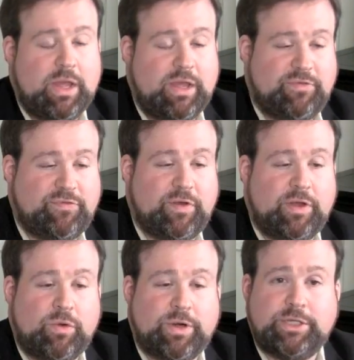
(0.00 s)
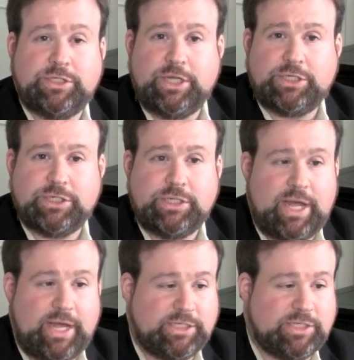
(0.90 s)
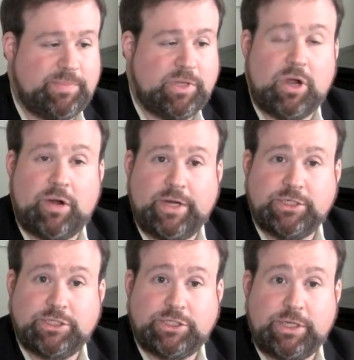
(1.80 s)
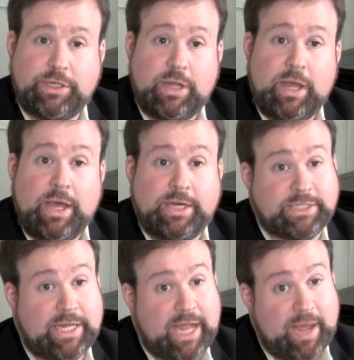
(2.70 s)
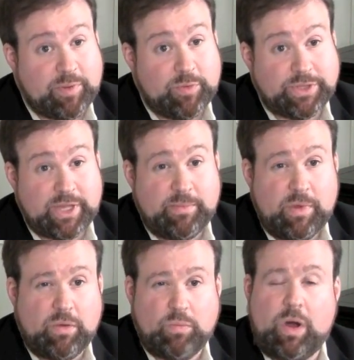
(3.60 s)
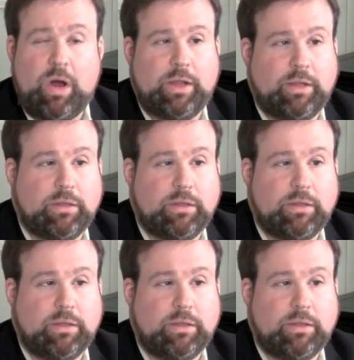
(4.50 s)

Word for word: If an organization has a PR agency and is not happy with them, why?